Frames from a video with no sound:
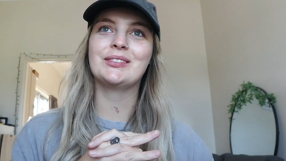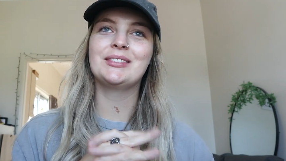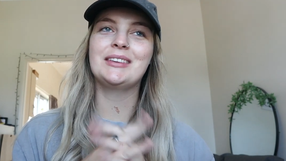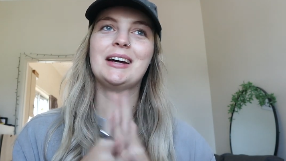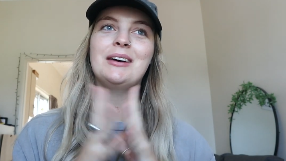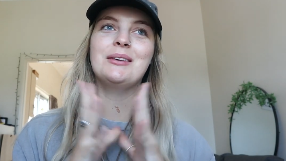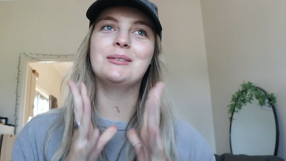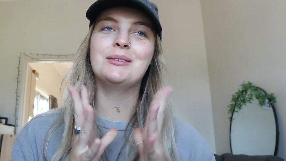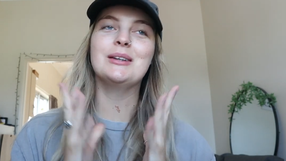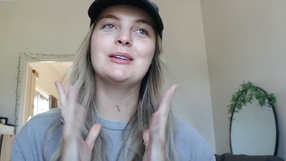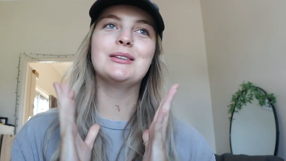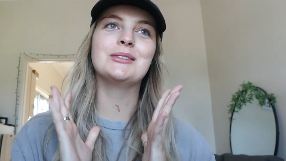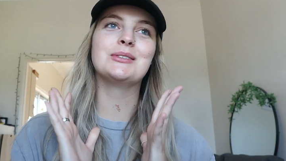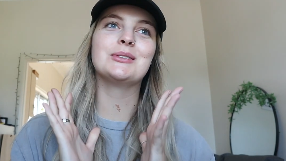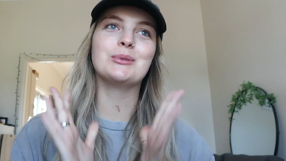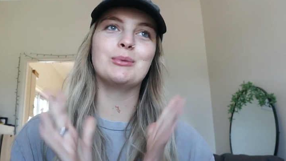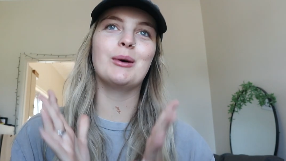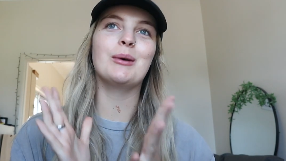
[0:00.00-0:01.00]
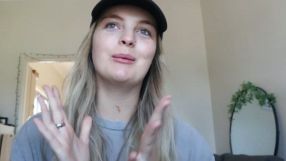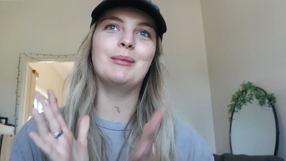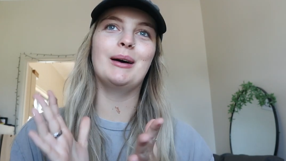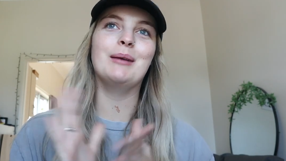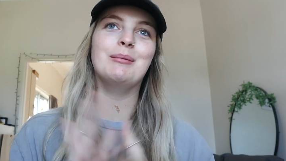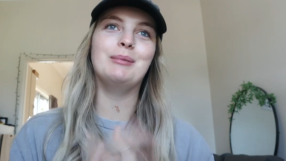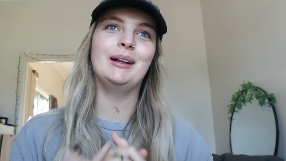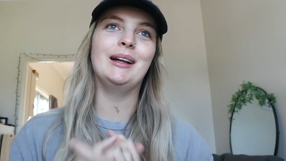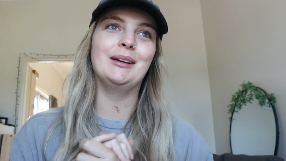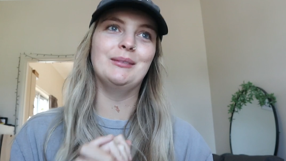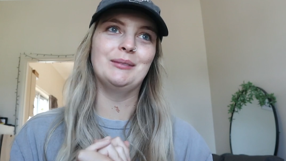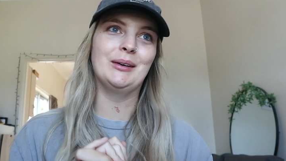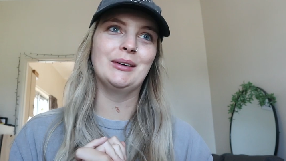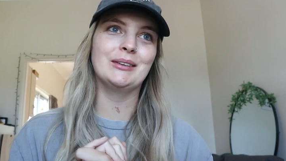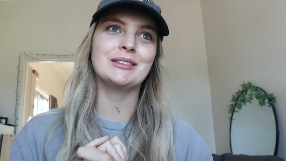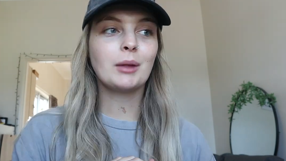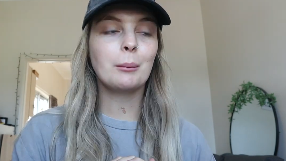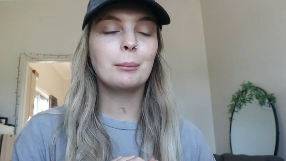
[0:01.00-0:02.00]
That was what my plan
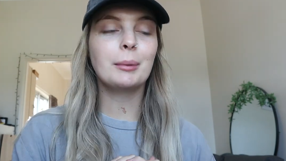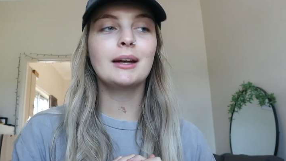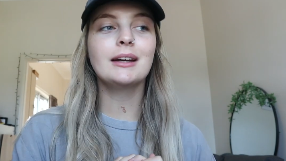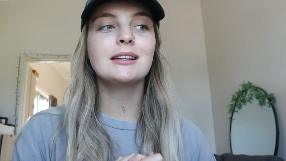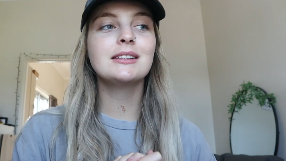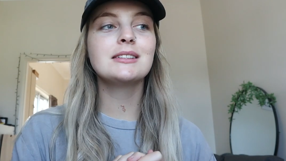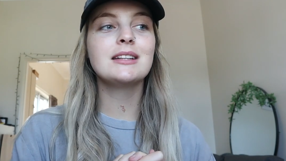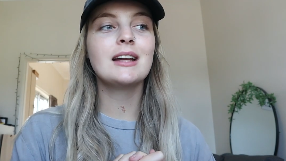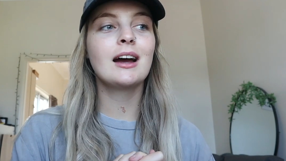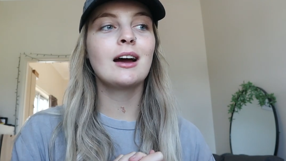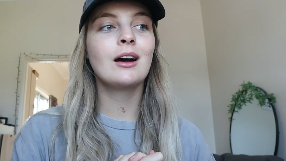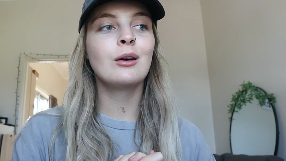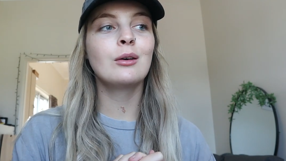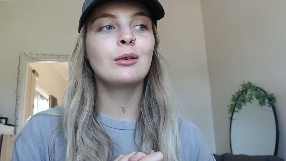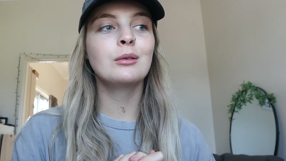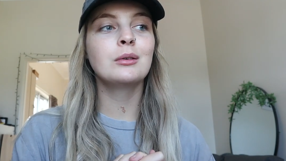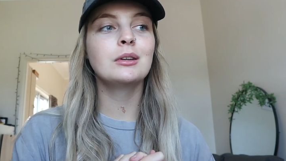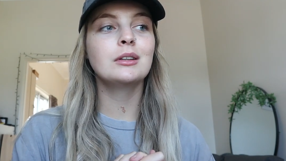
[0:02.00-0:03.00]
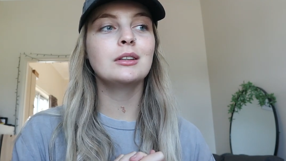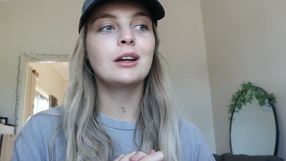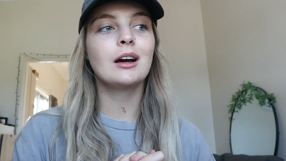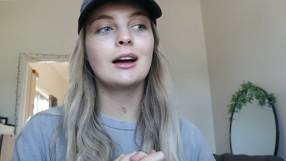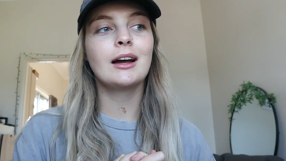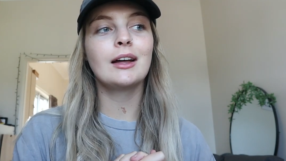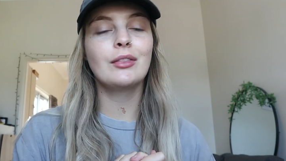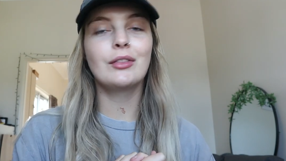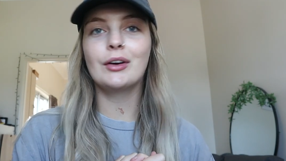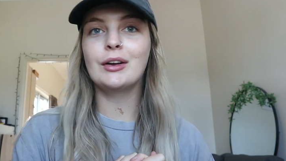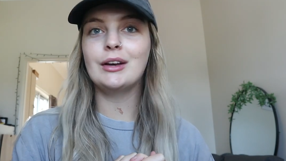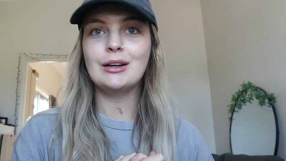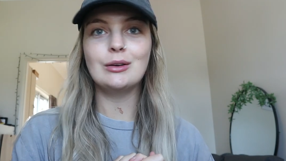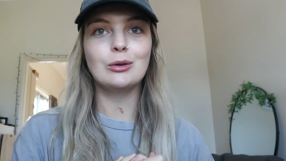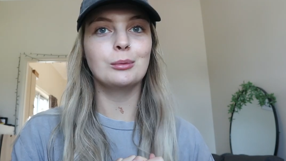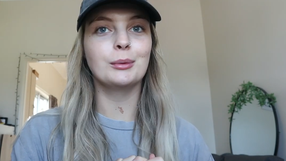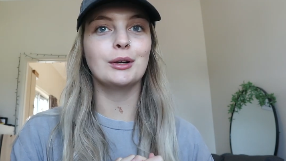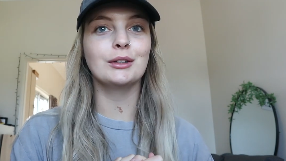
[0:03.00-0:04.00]
was. But it is now
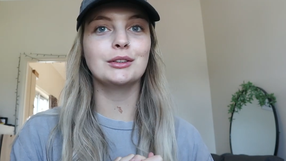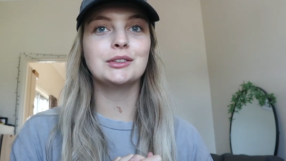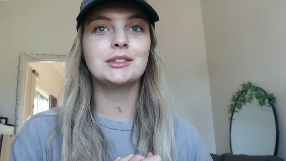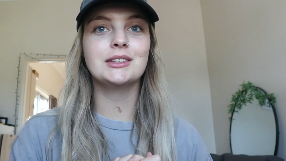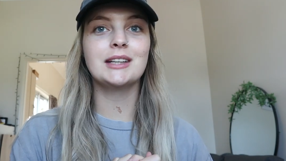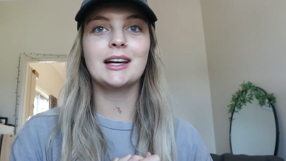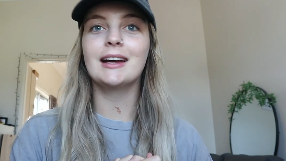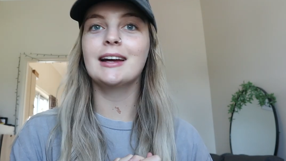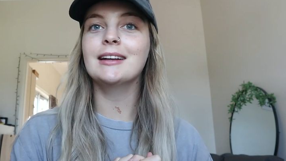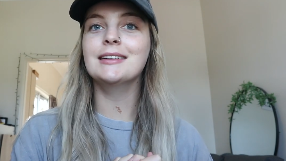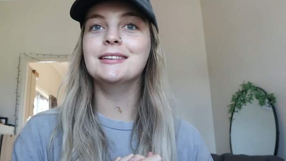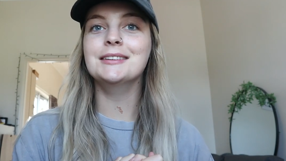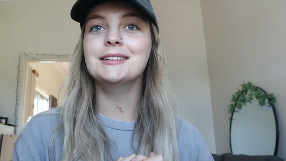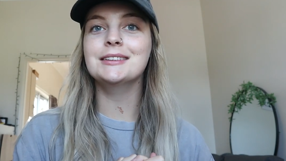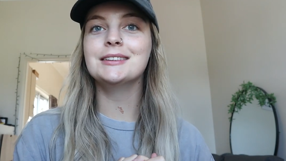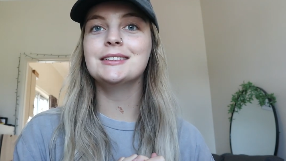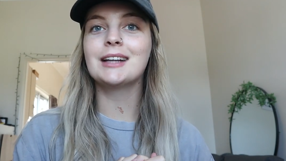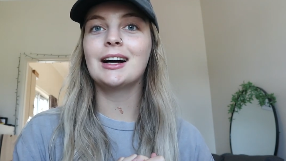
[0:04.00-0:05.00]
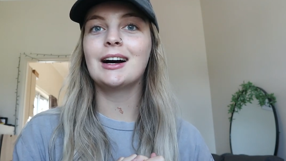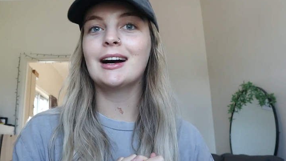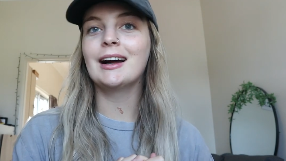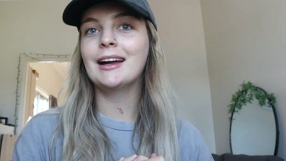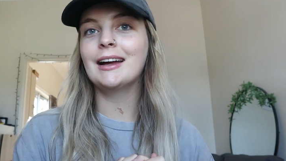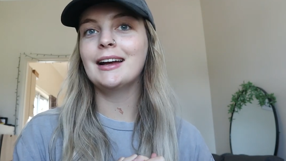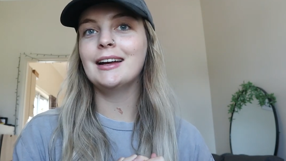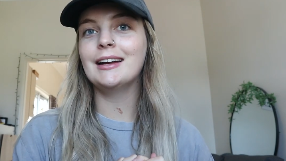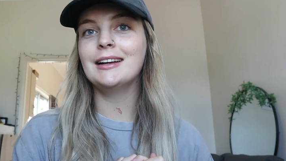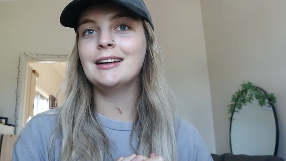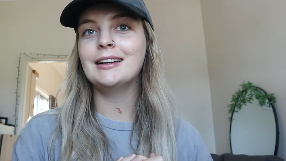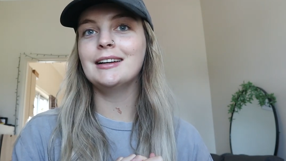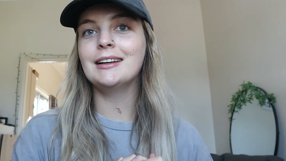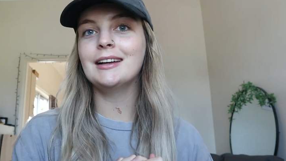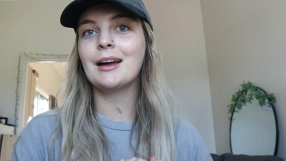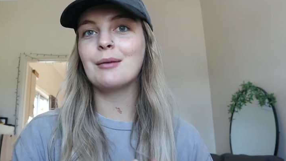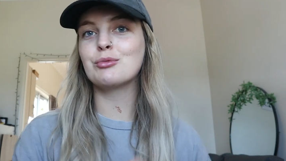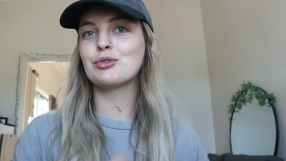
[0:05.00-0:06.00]
9:30 almost, and
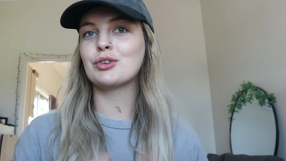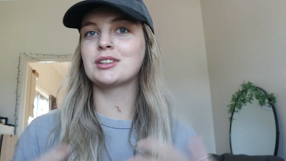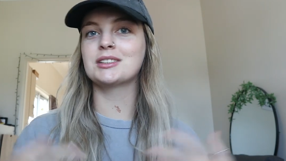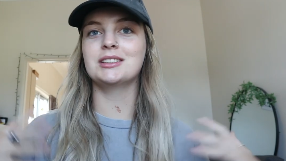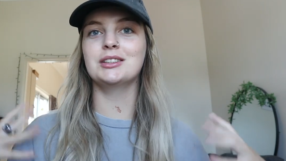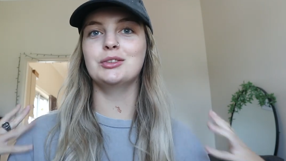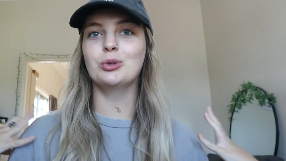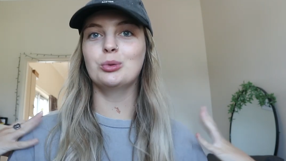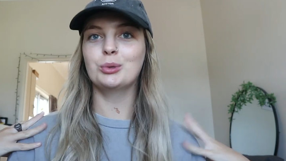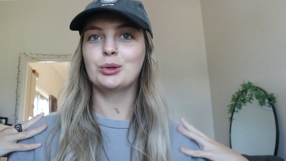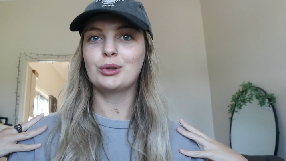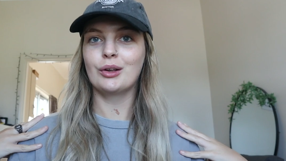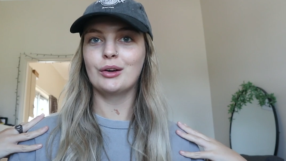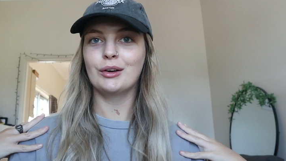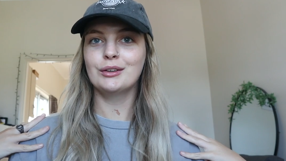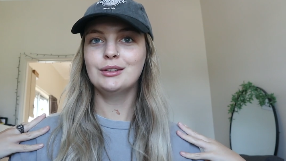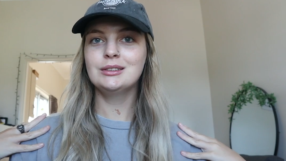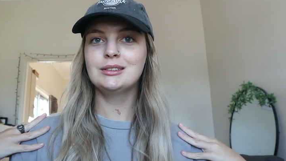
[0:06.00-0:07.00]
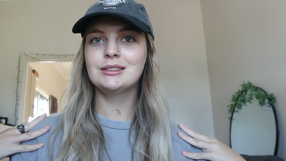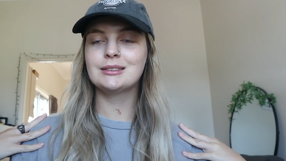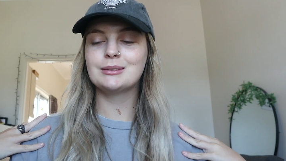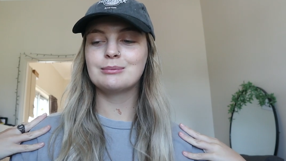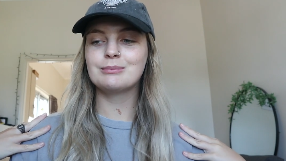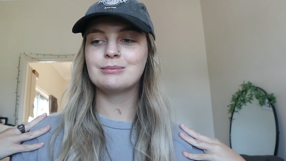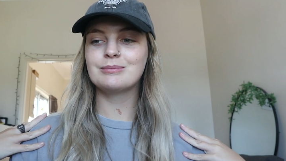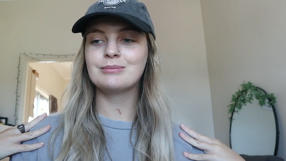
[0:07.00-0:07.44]
I am dressed in normal clothes.